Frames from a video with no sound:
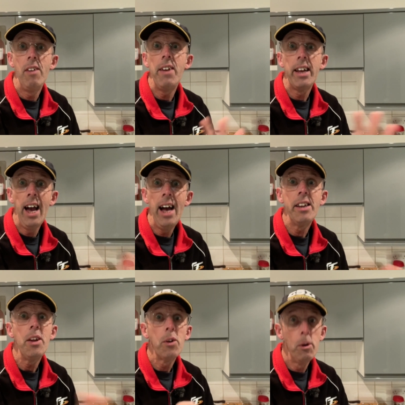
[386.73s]
If you can,
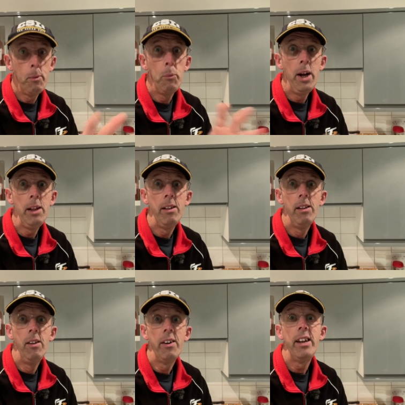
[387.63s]
you could be well
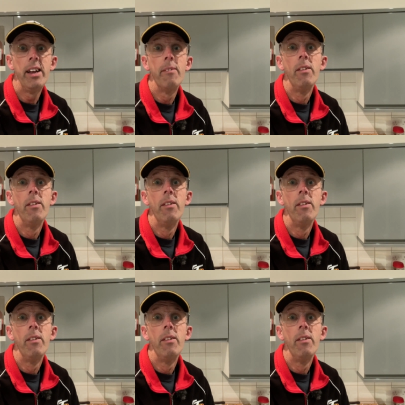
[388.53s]
looking at